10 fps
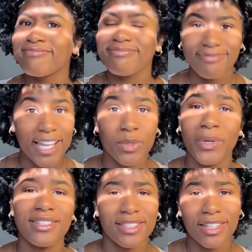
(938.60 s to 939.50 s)
that's what
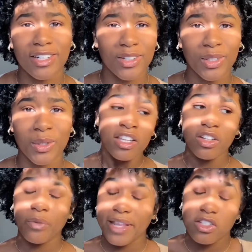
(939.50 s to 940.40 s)
it's gonna do.
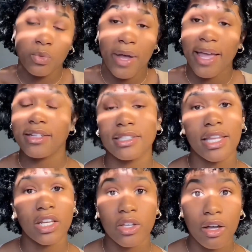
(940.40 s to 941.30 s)
That's just why I had to let
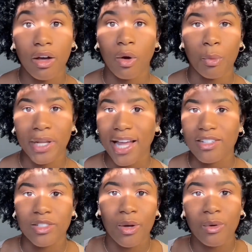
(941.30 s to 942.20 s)
it go. But I
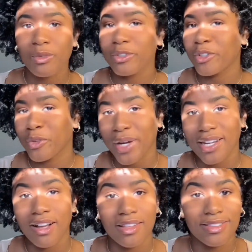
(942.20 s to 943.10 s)
don't regret
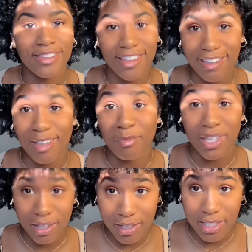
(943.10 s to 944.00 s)
a thing,
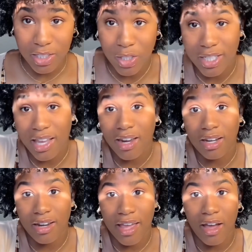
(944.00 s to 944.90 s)
because look at it
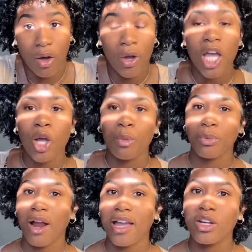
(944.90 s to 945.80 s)
now.
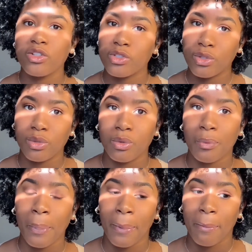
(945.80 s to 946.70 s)
Prior to
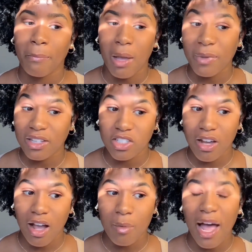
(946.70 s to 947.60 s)
my big
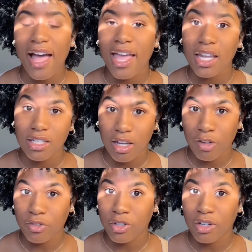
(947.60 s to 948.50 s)
chop, I had
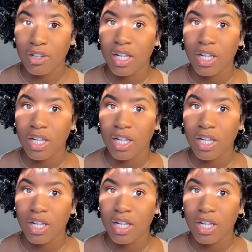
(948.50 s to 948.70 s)
never